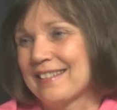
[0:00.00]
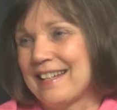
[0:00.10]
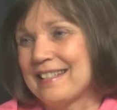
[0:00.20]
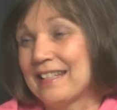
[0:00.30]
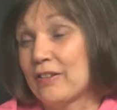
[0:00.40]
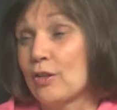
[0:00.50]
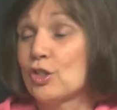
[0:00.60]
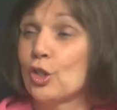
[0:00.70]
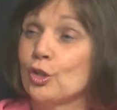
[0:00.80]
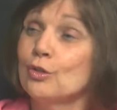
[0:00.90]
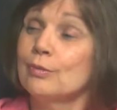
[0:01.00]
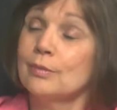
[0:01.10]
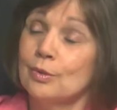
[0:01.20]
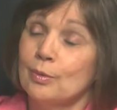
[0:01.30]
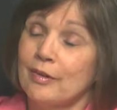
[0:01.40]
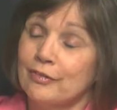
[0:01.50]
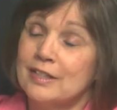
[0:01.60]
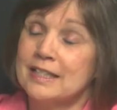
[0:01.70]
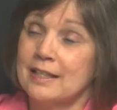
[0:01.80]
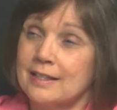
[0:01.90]
idea, though. So you, you
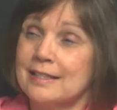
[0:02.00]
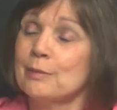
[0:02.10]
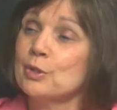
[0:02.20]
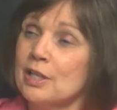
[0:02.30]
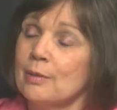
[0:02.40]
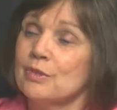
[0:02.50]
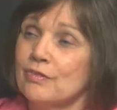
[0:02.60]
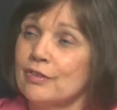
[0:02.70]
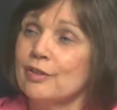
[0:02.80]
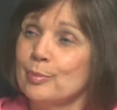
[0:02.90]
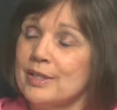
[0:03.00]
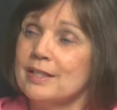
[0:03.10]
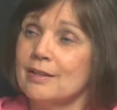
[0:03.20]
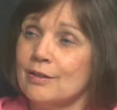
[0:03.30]
referenced that the summertime is very busy,